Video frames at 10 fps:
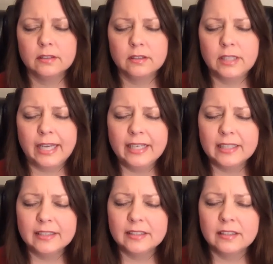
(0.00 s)
Light
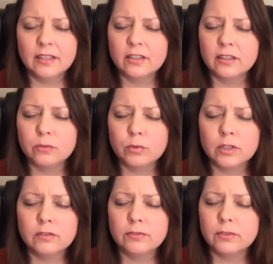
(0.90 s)
is another
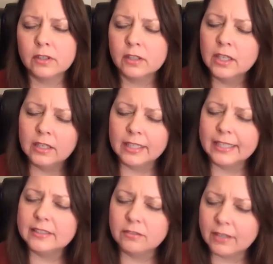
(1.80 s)
word for
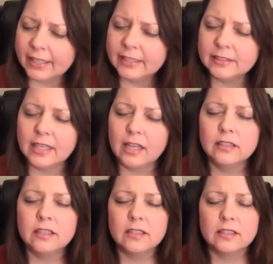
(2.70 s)
like divine
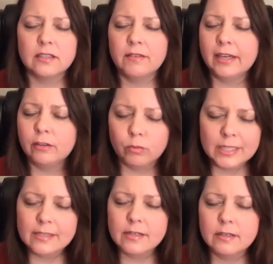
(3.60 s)
intelligence, divine
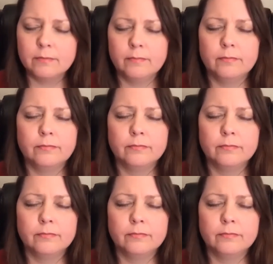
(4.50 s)
wisdom.